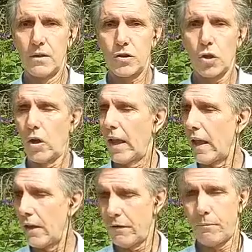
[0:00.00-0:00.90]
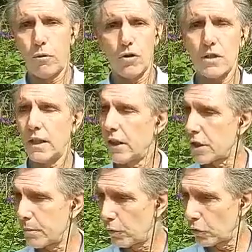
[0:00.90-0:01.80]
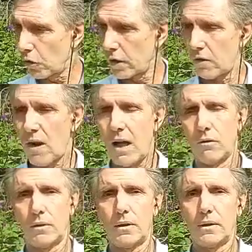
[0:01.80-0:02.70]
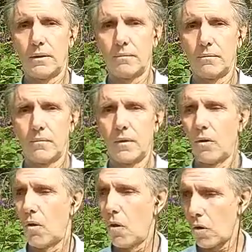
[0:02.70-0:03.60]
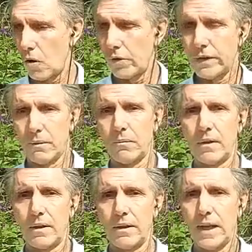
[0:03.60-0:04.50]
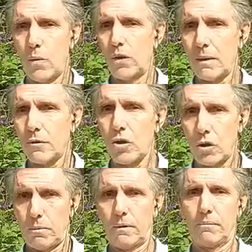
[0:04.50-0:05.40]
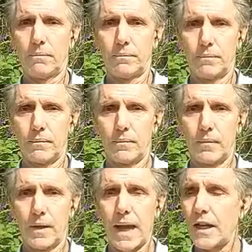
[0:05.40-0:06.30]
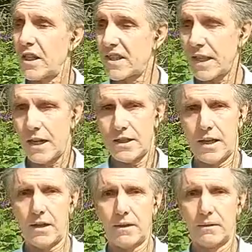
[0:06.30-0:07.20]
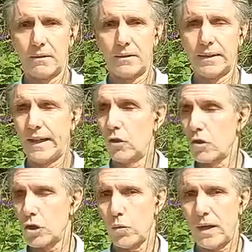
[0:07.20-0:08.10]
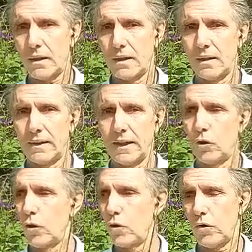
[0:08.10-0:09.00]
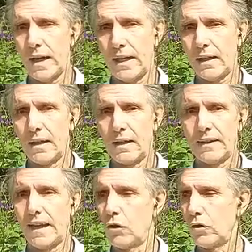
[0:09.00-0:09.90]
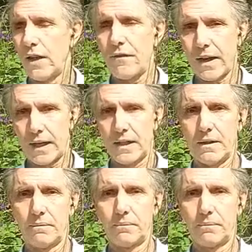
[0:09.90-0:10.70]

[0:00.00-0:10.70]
So every poison that is put on the ground or on them, they will absorb. And it stays there. They don't sweat, they don't urinate, they don't defecate.